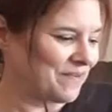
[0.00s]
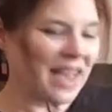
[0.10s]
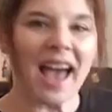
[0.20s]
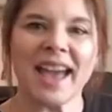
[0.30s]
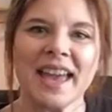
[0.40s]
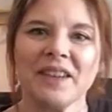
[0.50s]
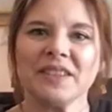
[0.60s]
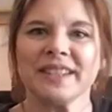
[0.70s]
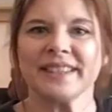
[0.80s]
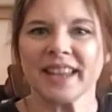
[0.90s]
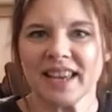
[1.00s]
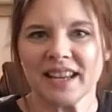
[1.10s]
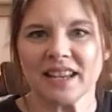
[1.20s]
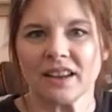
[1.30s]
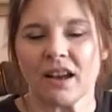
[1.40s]
I have
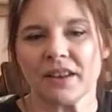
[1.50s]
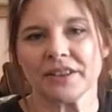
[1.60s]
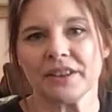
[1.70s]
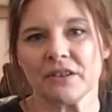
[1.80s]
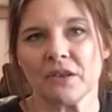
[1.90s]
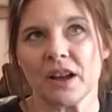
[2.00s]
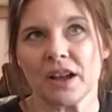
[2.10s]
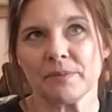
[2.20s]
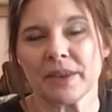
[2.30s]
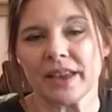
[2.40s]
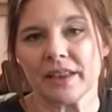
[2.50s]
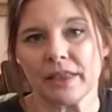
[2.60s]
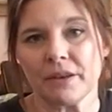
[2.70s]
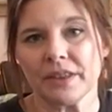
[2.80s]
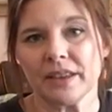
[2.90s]
decided also on my
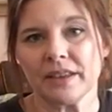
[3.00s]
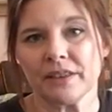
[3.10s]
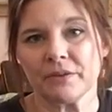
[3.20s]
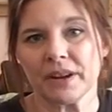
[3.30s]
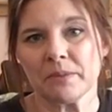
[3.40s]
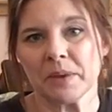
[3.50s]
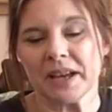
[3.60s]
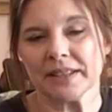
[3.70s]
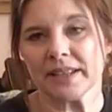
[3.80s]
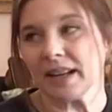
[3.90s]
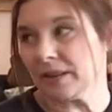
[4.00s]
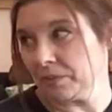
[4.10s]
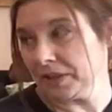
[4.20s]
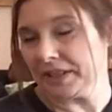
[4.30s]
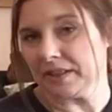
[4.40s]
clothing thread-up box that I
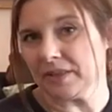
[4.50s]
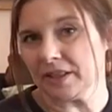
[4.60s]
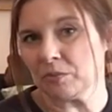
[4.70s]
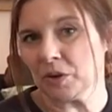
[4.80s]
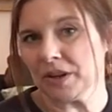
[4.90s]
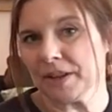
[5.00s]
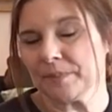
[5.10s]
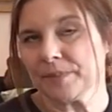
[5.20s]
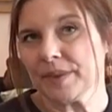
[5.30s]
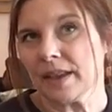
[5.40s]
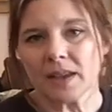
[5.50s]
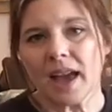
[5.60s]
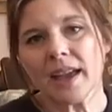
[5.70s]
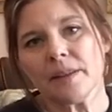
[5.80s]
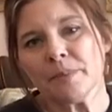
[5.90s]
received this morning. I
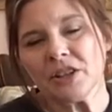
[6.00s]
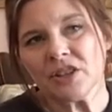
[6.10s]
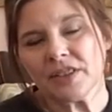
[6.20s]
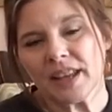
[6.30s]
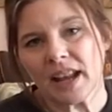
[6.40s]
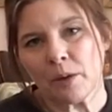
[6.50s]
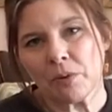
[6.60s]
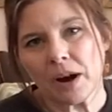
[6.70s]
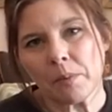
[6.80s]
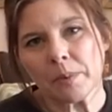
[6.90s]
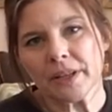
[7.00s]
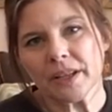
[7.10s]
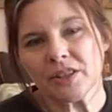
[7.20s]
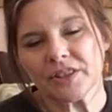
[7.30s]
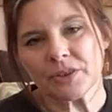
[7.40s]
had mentioned that I'll
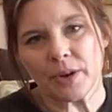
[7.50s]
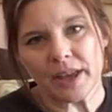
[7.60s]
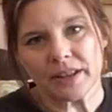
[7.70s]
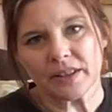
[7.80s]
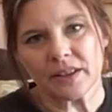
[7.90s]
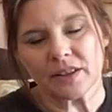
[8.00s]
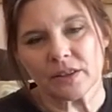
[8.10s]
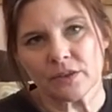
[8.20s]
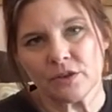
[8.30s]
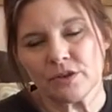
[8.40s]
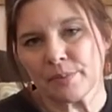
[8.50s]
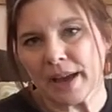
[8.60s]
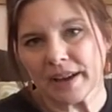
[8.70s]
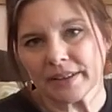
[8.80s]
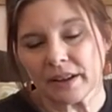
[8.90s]
probably just go ahead and do the
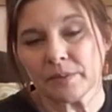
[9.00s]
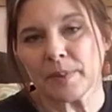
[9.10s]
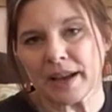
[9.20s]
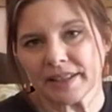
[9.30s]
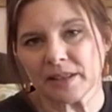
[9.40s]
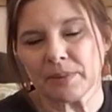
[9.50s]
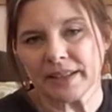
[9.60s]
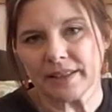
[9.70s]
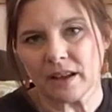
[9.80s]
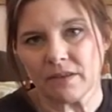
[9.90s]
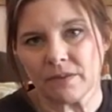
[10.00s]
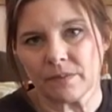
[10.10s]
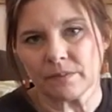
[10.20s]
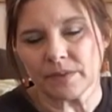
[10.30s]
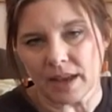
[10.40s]
unboxing myself,
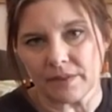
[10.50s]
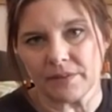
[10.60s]
not